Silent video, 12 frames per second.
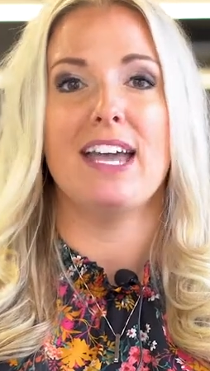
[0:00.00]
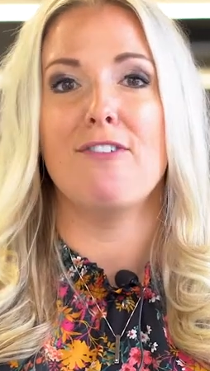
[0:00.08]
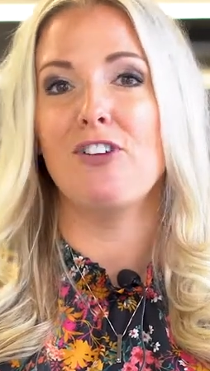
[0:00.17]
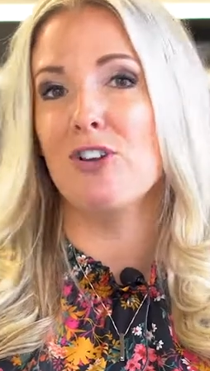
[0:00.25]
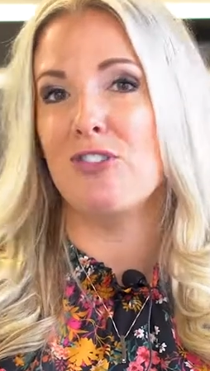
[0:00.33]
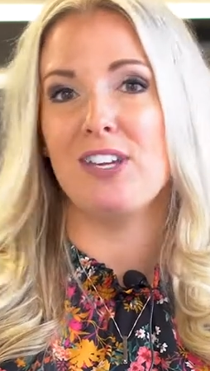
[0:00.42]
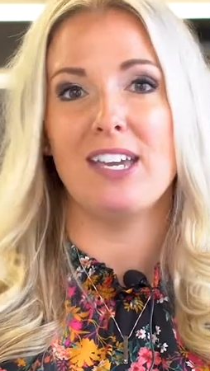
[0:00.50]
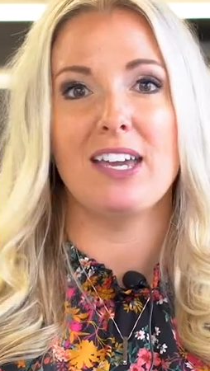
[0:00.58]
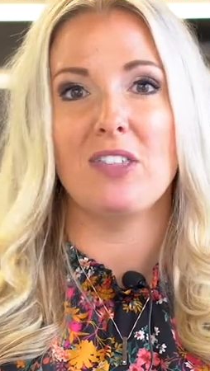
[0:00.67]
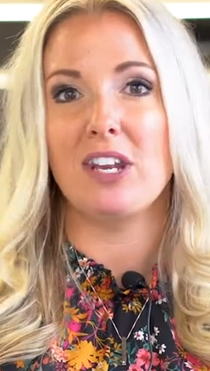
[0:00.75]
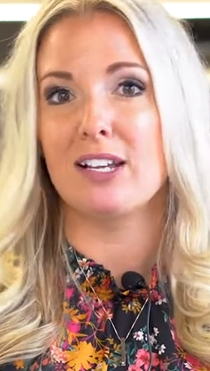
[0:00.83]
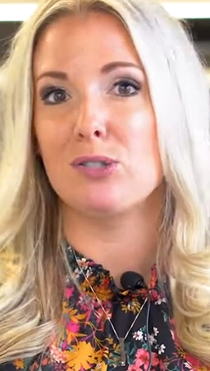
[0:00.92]
If you're
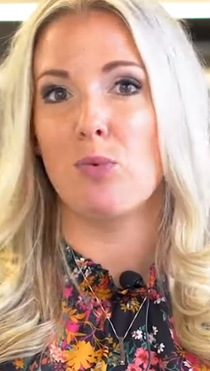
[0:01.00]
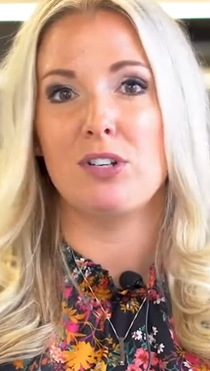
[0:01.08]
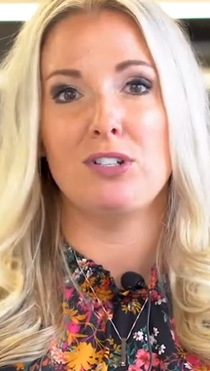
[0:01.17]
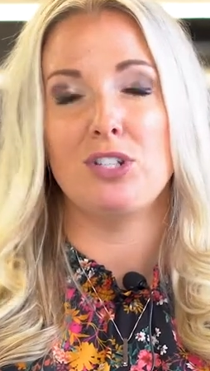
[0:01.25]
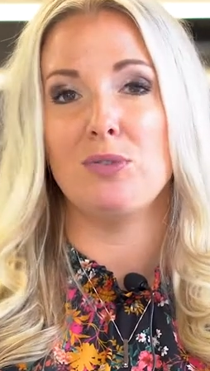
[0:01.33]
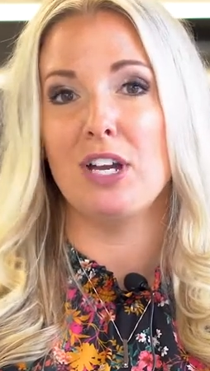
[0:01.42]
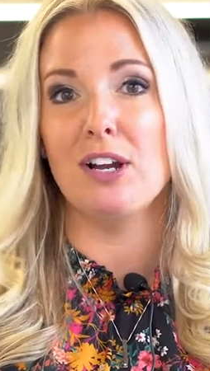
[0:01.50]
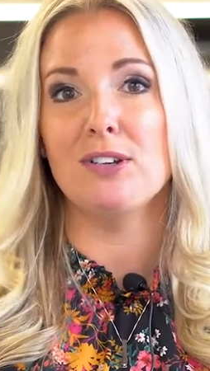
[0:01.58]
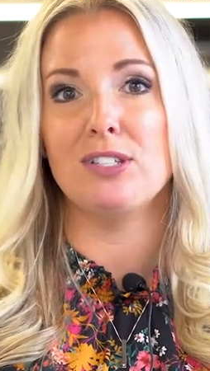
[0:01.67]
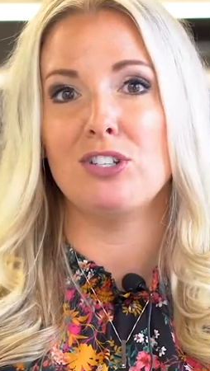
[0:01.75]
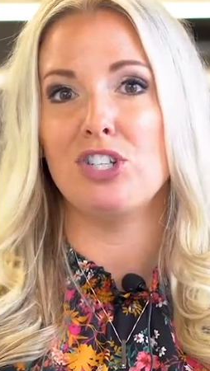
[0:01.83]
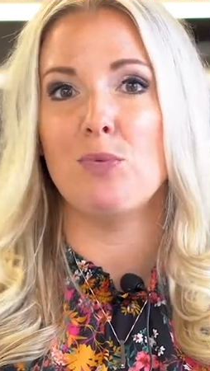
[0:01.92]
thinking in the next one to two
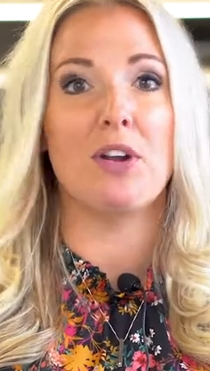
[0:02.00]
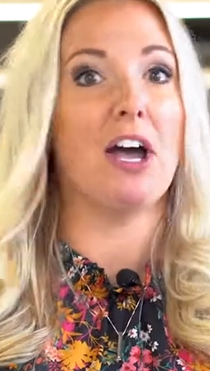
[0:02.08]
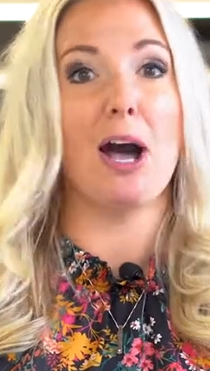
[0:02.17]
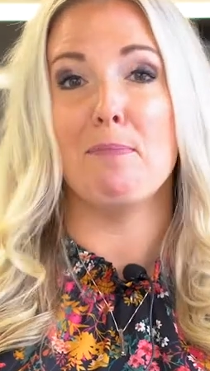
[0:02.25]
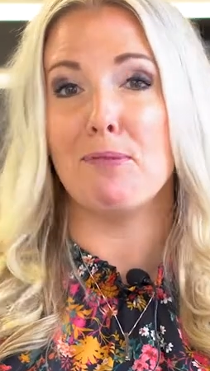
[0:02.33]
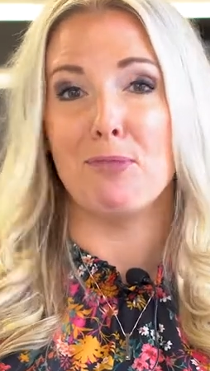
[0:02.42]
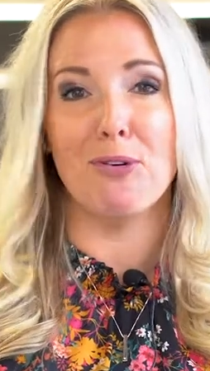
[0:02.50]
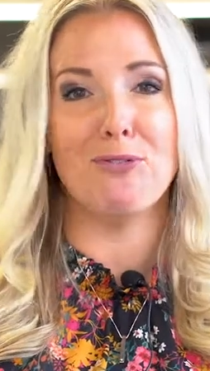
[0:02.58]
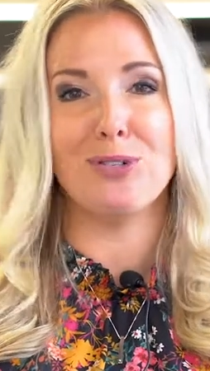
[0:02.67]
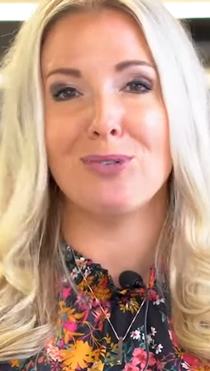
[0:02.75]
years that you want to up and move